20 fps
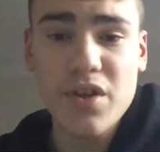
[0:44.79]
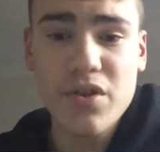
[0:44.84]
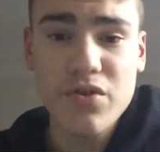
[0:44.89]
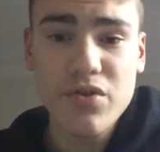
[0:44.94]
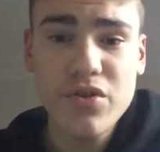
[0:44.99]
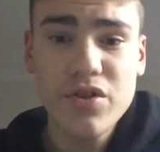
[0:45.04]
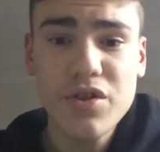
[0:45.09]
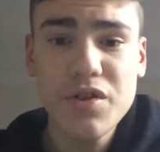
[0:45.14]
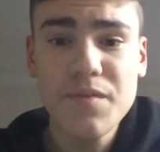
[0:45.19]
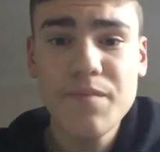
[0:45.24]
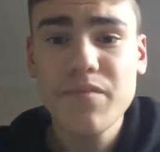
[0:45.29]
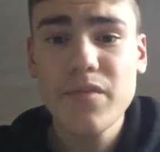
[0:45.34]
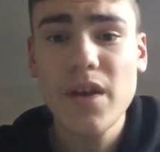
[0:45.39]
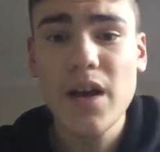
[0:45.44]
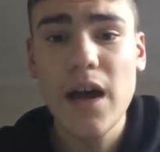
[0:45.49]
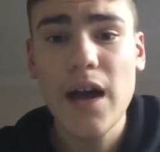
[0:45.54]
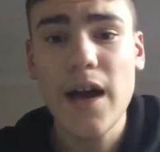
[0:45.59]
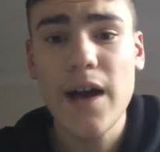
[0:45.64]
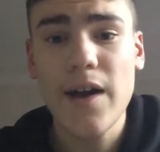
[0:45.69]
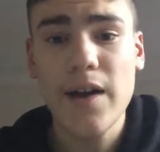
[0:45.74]
good
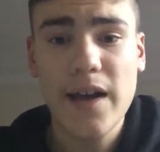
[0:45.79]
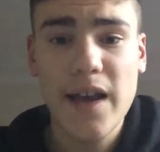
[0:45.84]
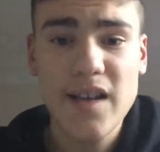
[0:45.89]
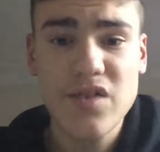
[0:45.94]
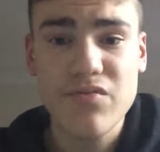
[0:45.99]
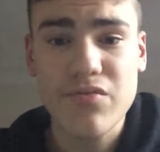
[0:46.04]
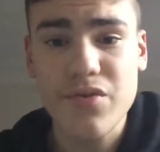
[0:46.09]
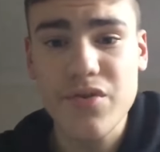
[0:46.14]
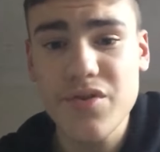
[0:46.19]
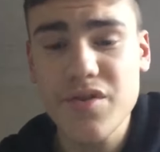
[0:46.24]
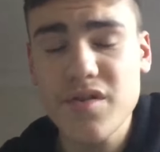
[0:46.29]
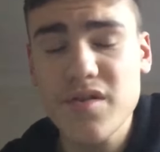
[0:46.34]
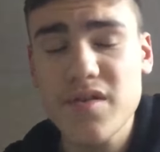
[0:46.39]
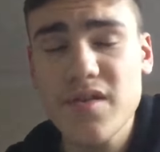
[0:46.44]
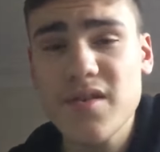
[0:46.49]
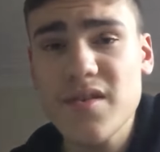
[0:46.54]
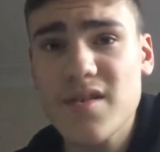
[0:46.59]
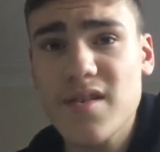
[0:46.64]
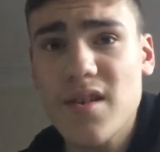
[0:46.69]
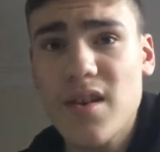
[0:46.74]
against the
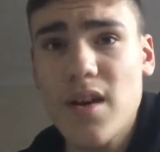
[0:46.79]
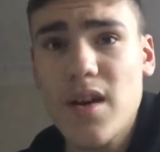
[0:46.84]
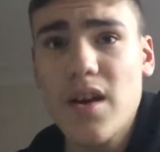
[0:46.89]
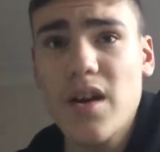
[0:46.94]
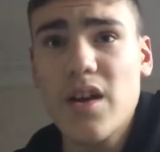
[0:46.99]
Roosters.